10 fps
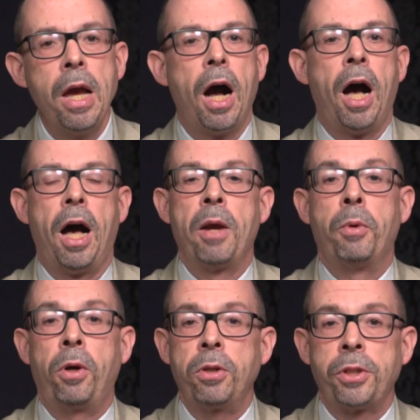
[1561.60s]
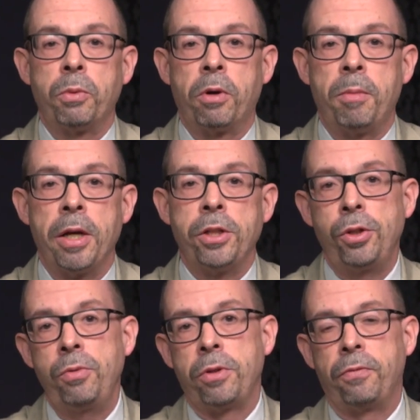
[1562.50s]
I would also remind
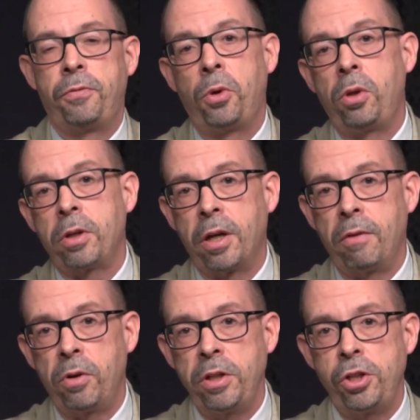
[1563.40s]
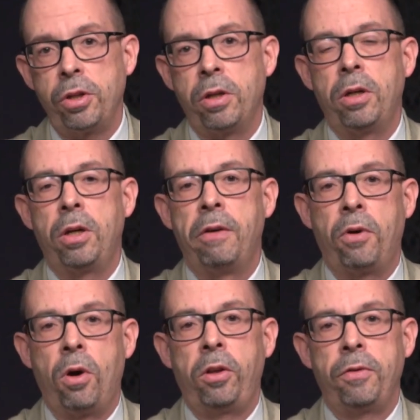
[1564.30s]
you that full coverage of
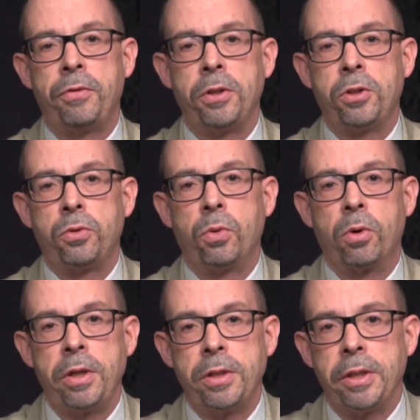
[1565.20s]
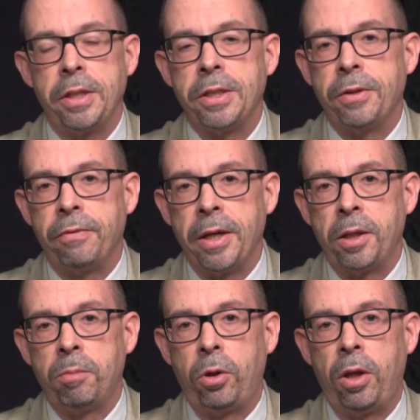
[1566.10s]
all of these stories is
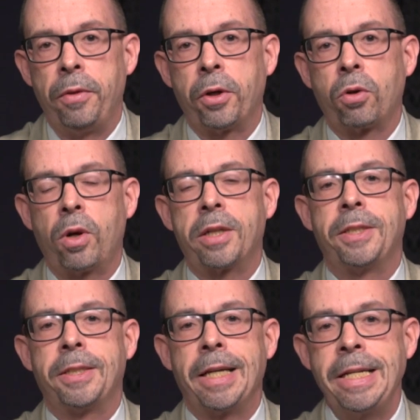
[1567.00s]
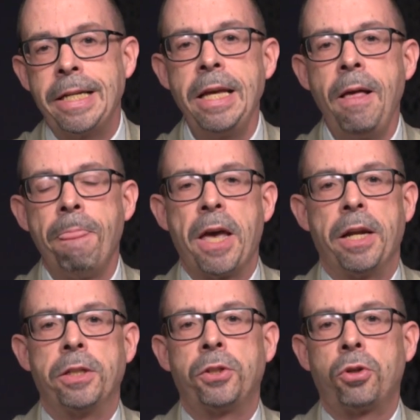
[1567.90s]
available on the Crux site.
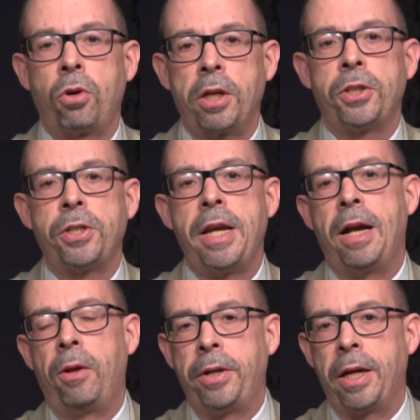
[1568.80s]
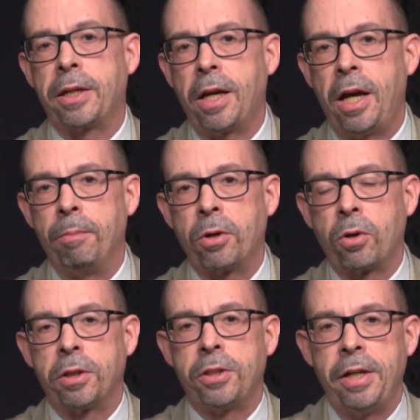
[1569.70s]
That is cruxnow.com.
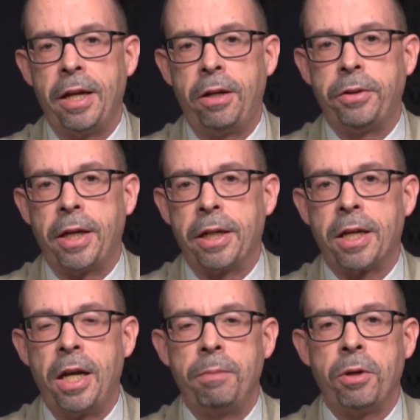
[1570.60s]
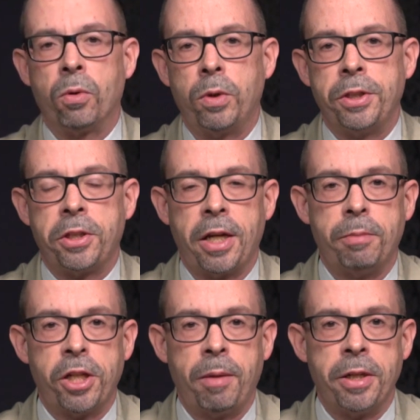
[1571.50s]
Cruxnow.com, your
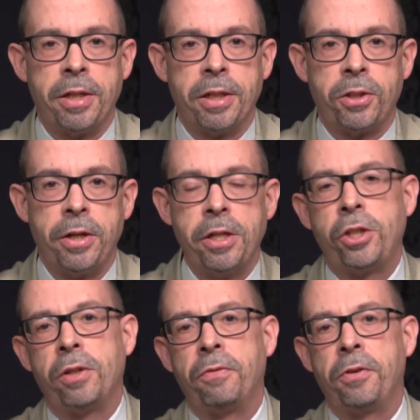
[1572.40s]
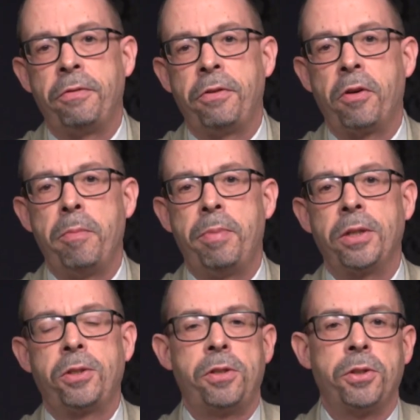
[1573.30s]
one-stop shopping destination for the very
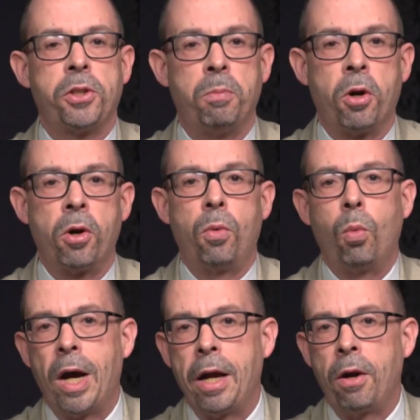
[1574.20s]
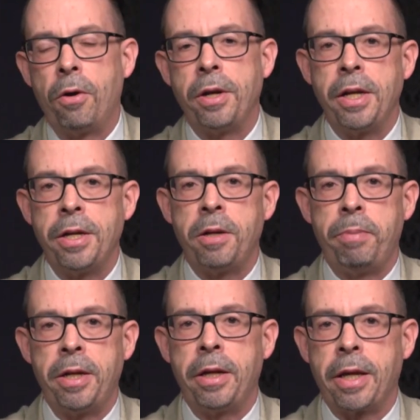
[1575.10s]
best in smart, wired, and
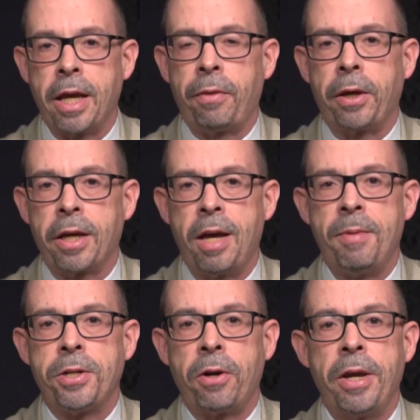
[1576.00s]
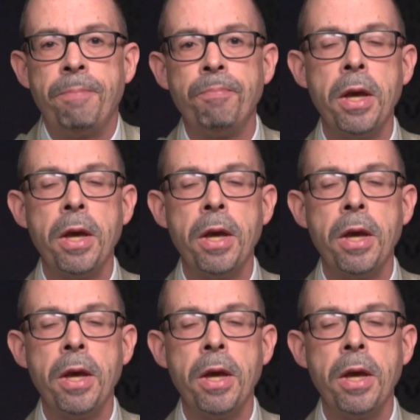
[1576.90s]
independent Catholic commentary.